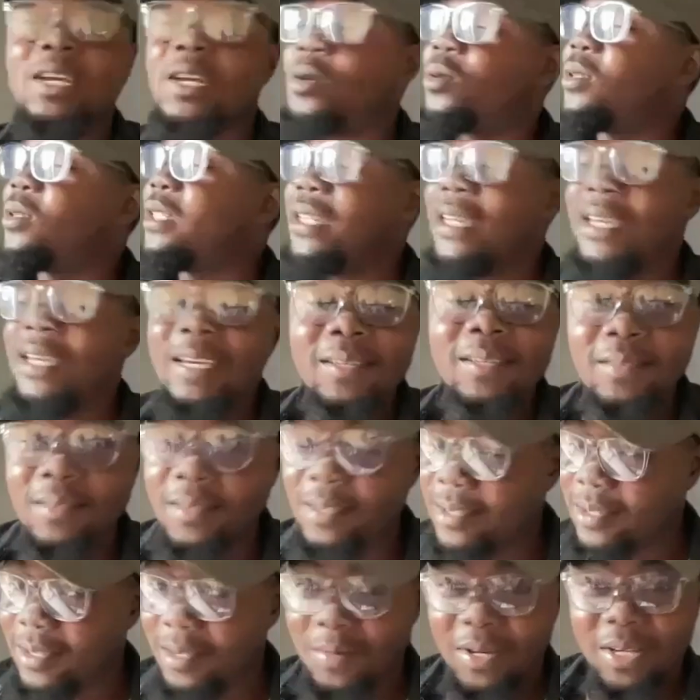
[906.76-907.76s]
including
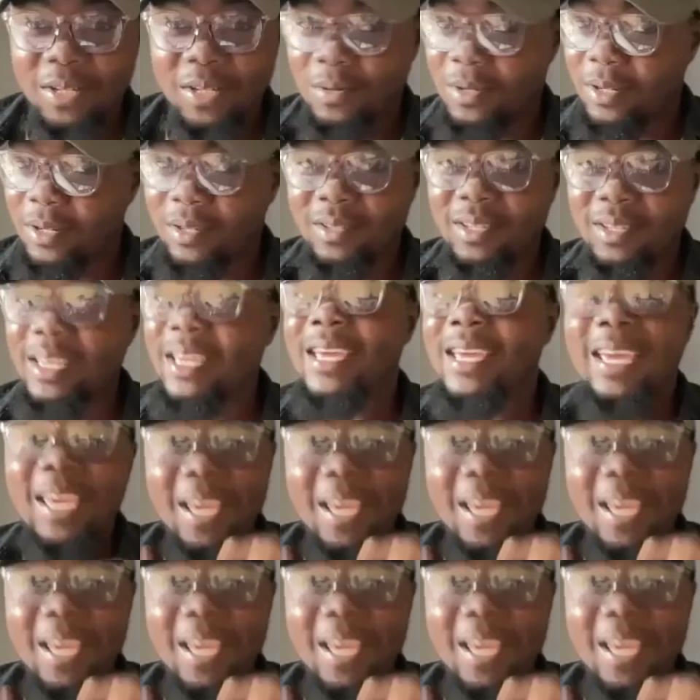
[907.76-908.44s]
atheism as well.